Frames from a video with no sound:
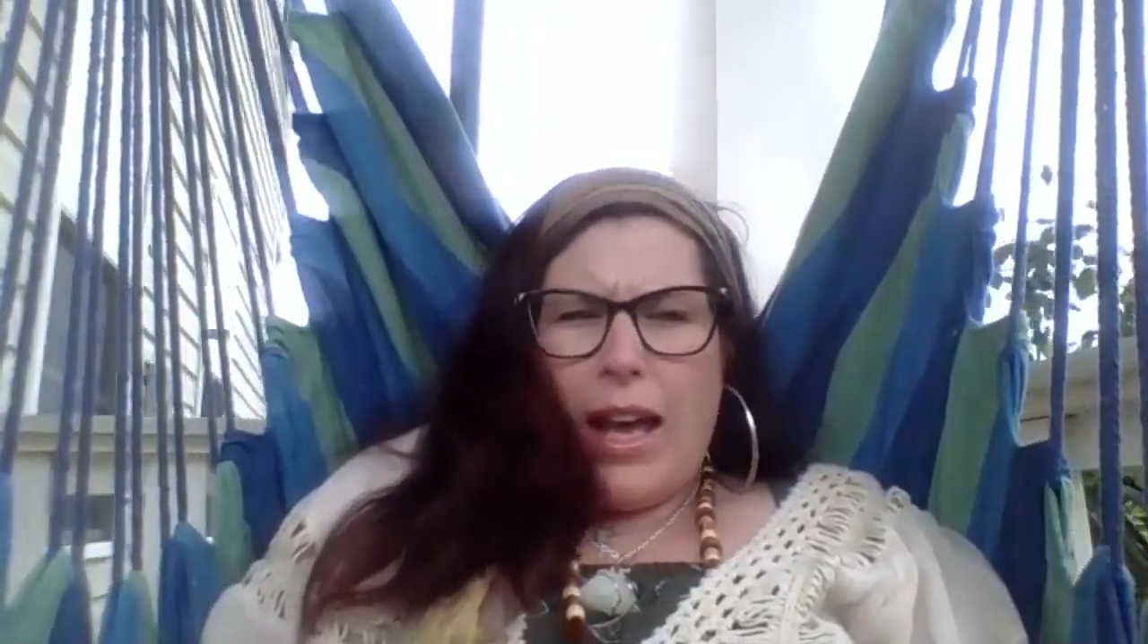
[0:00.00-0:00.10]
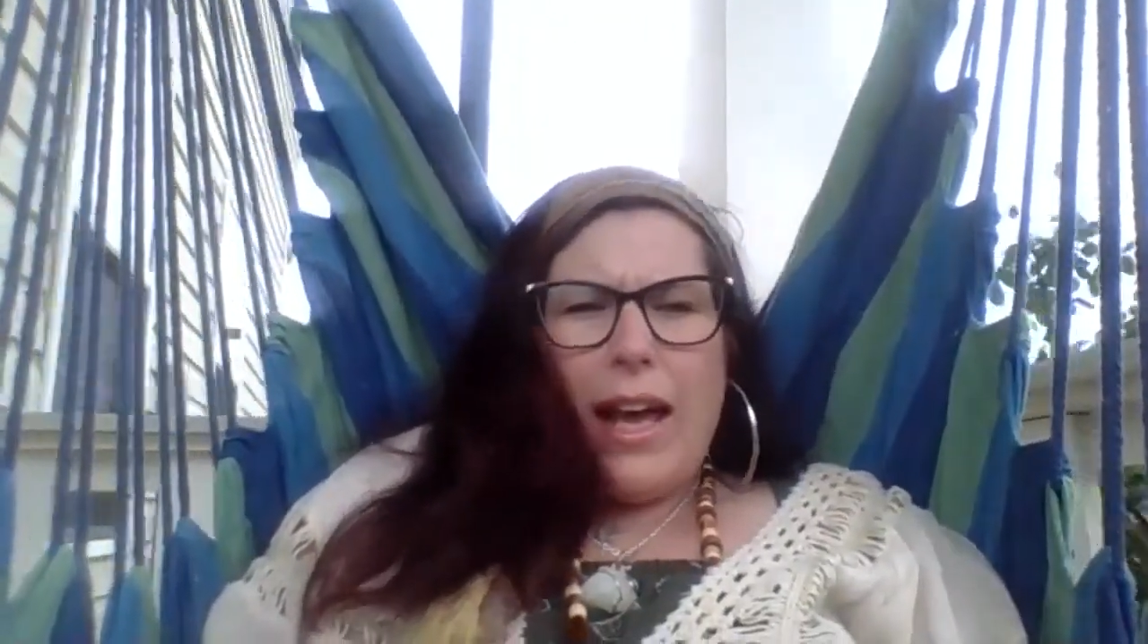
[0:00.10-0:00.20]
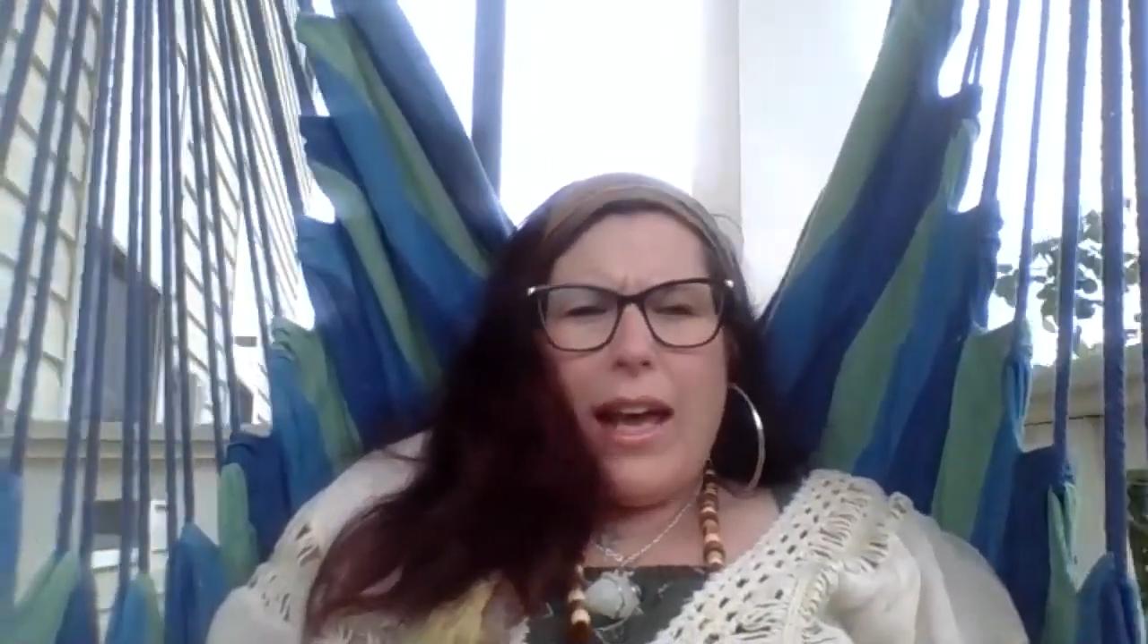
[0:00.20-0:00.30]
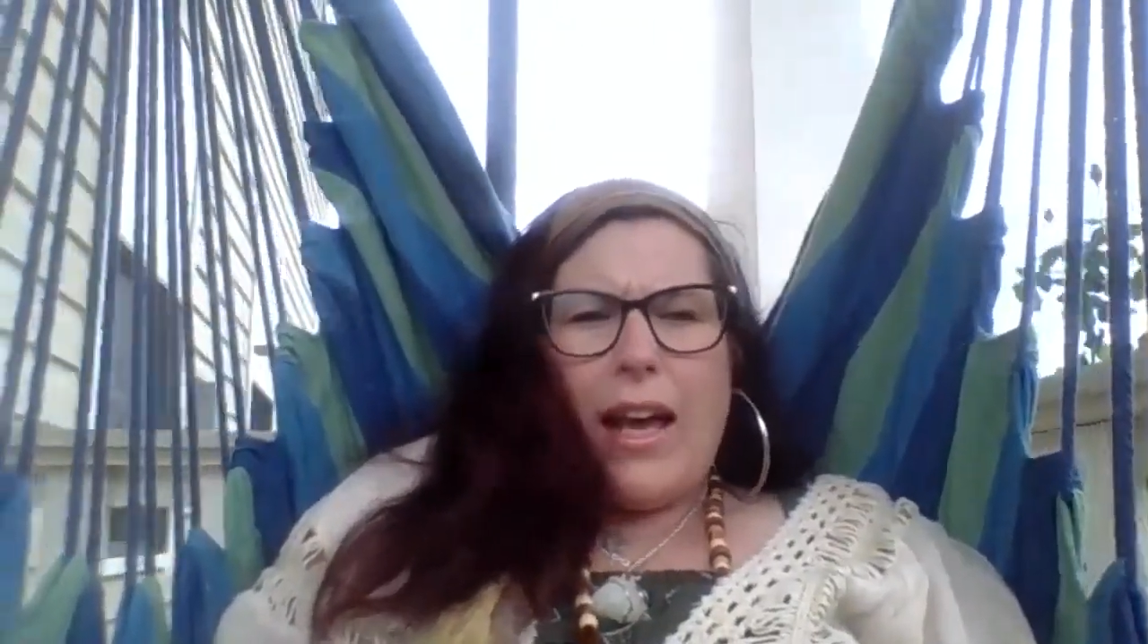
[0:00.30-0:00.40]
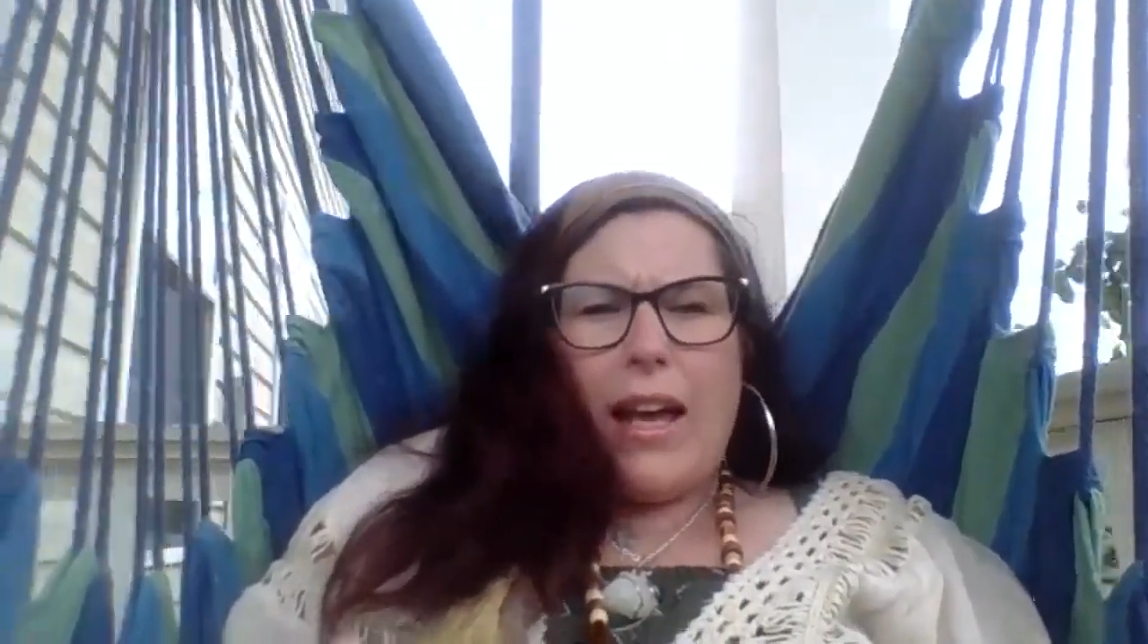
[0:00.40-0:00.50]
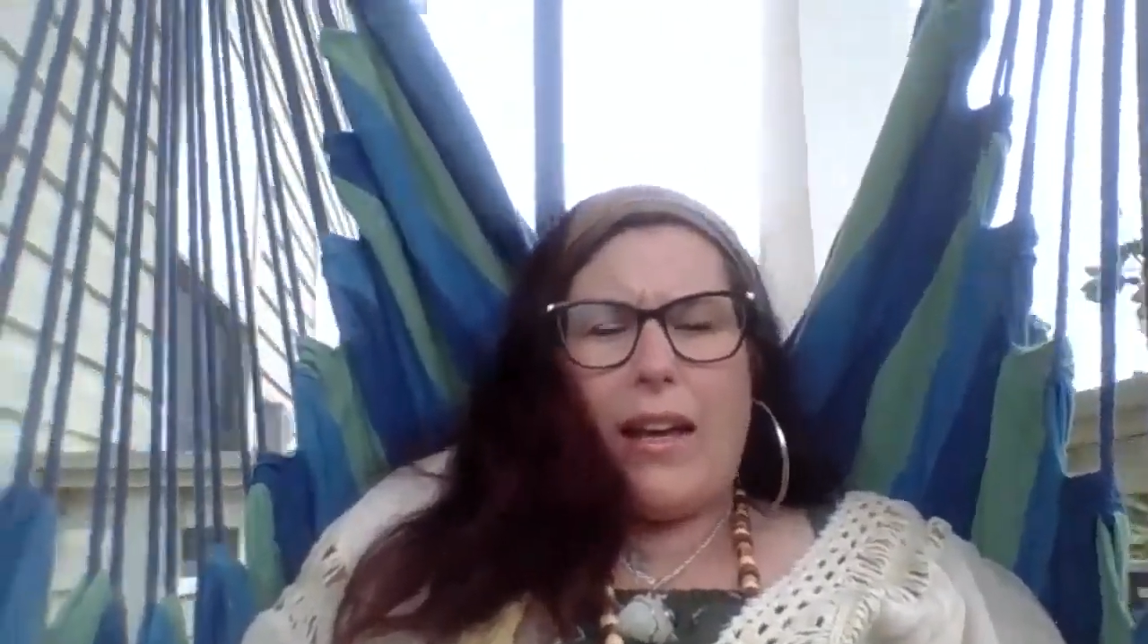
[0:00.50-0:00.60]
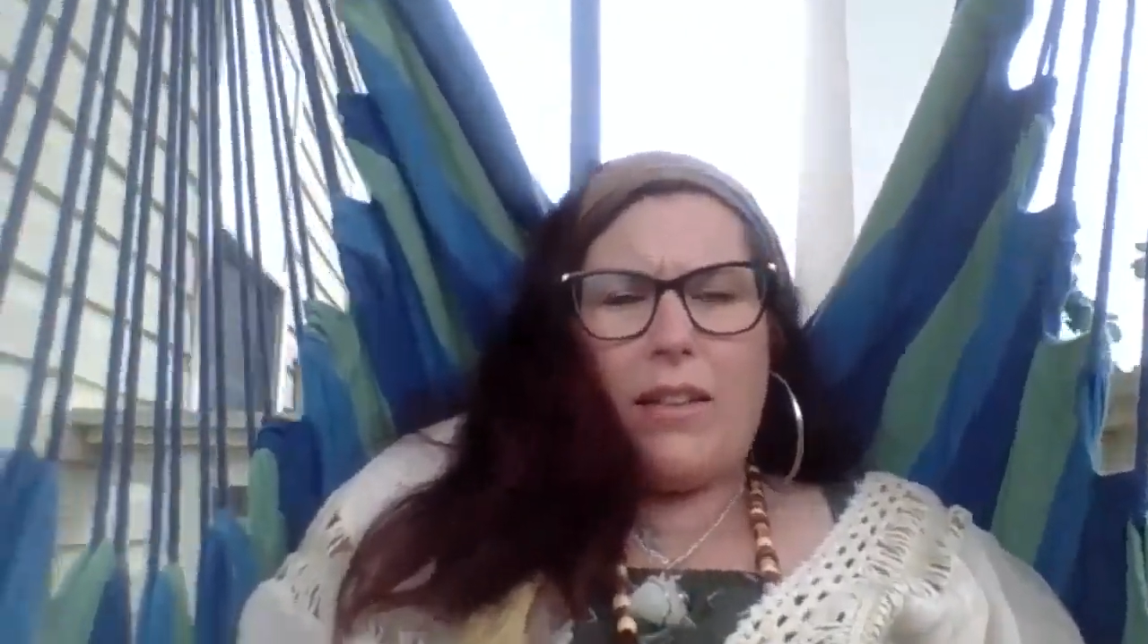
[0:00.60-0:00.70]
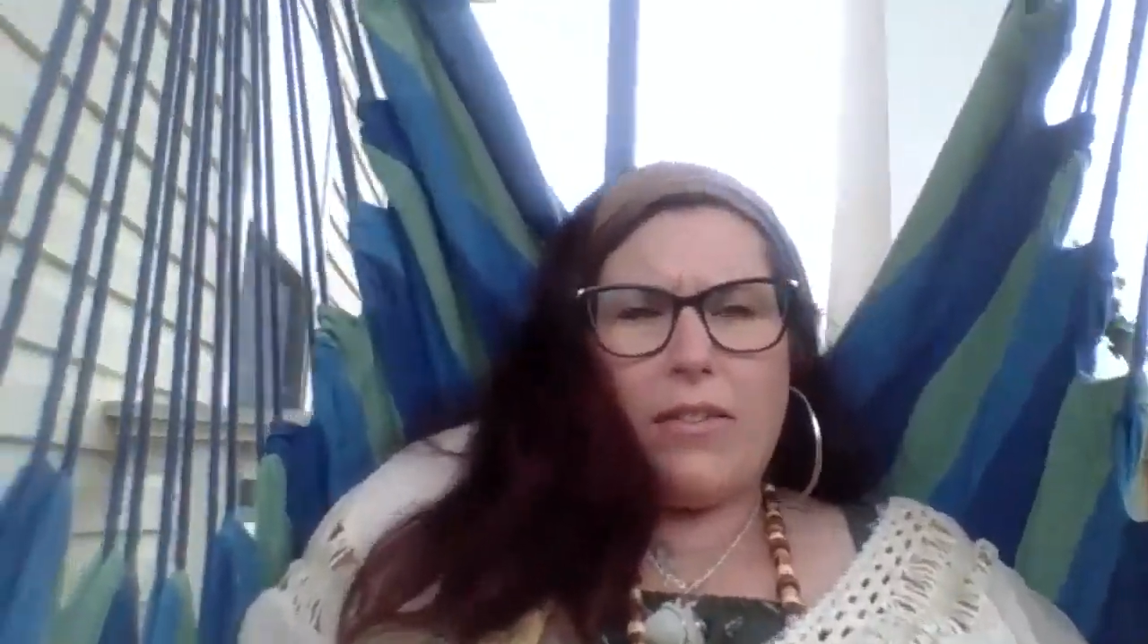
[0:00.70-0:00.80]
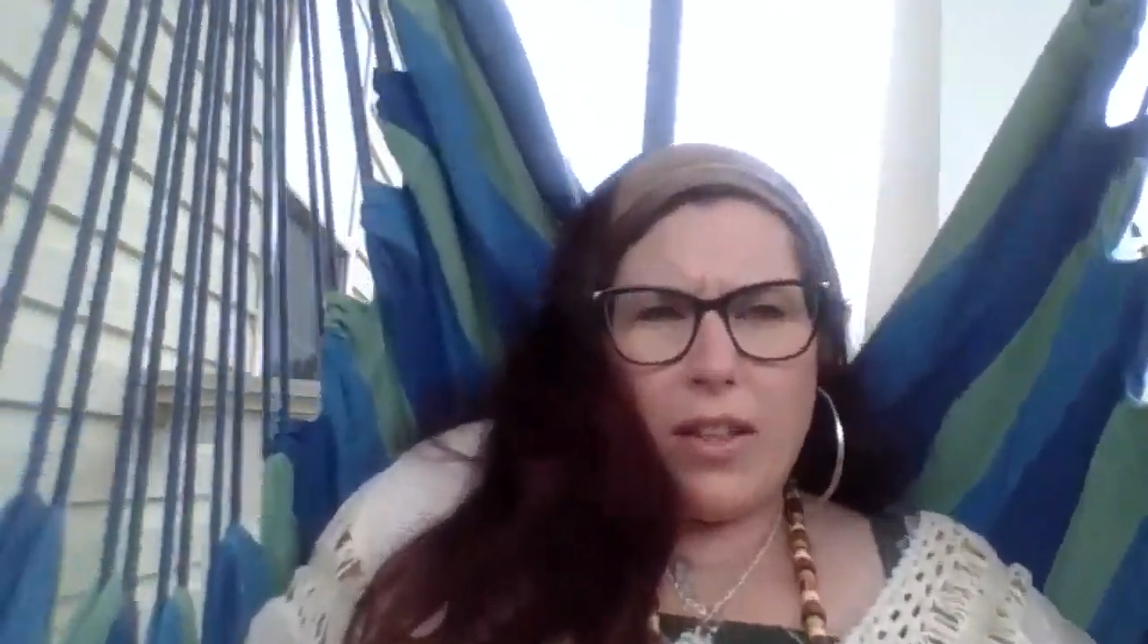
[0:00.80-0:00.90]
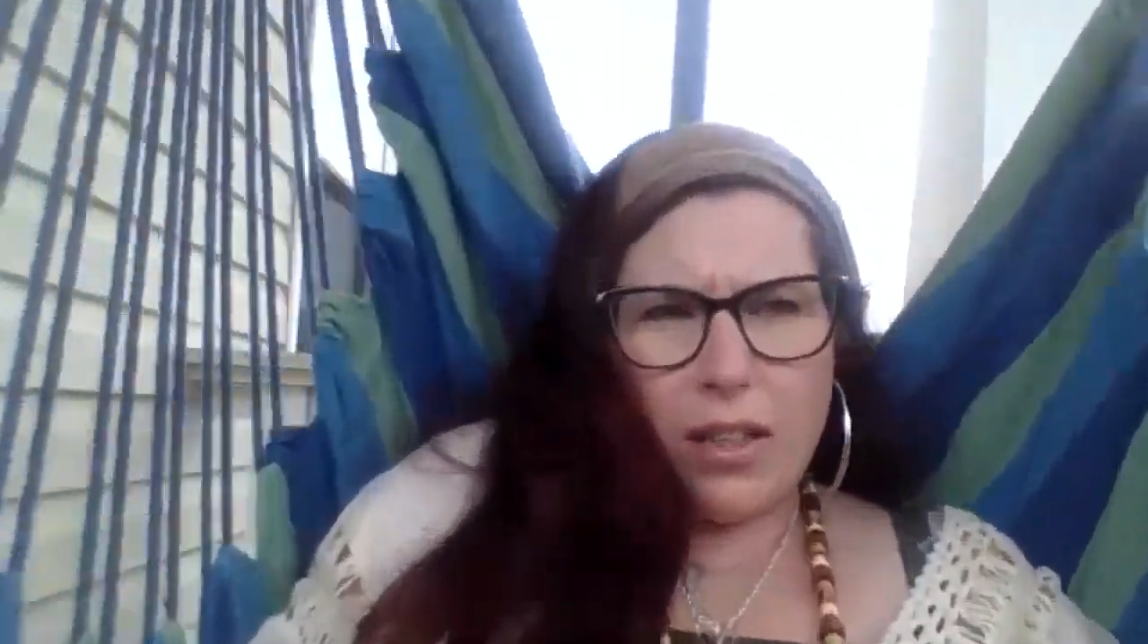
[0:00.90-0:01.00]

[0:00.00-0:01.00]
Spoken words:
live,